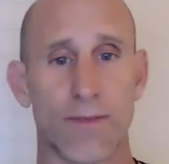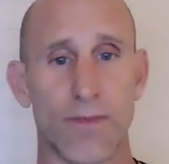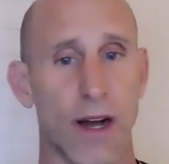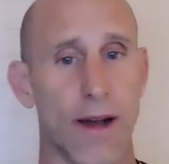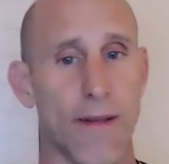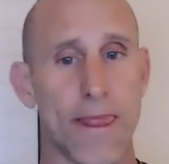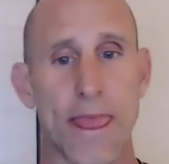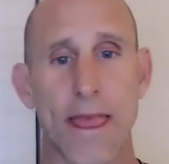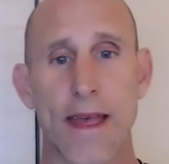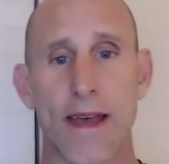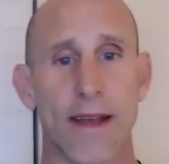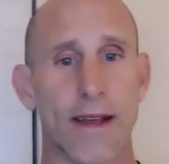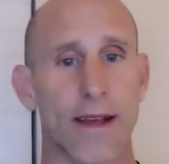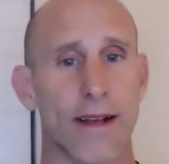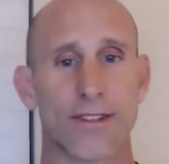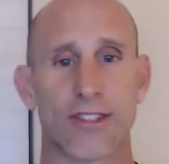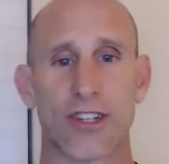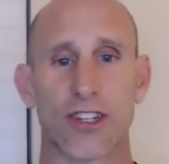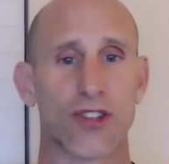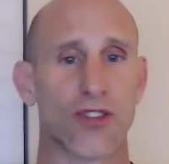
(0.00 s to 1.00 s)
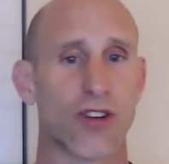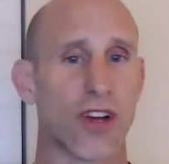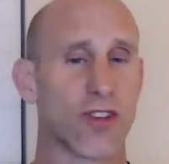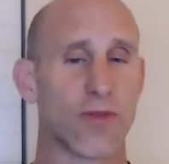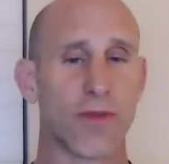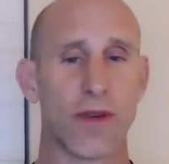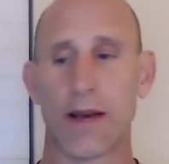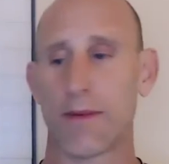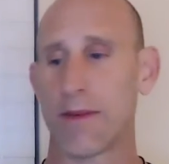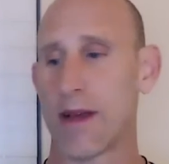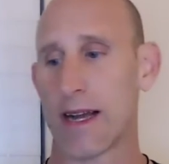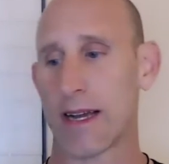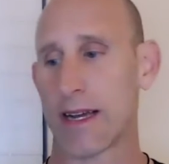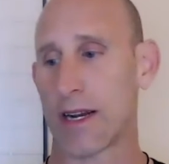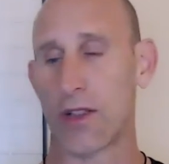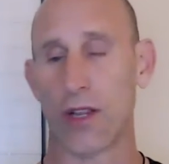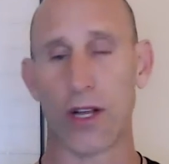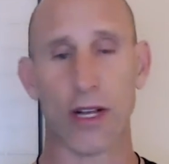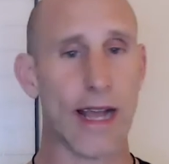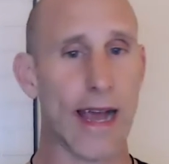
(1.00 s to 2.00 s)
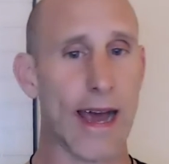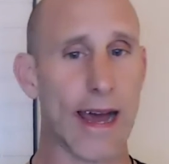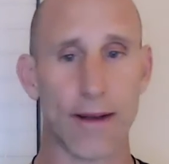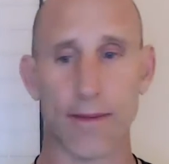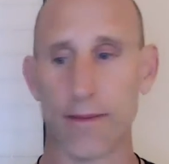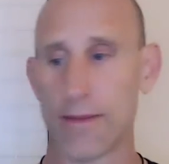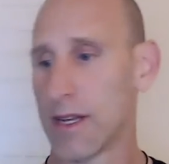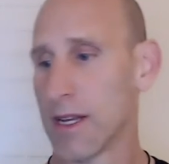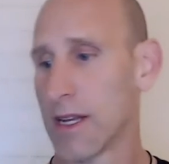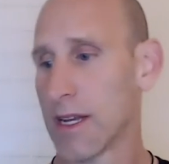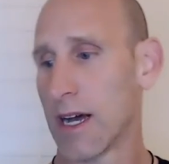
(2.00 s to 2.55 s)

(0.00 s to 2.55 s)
But just trust me, I'm not going to look at them,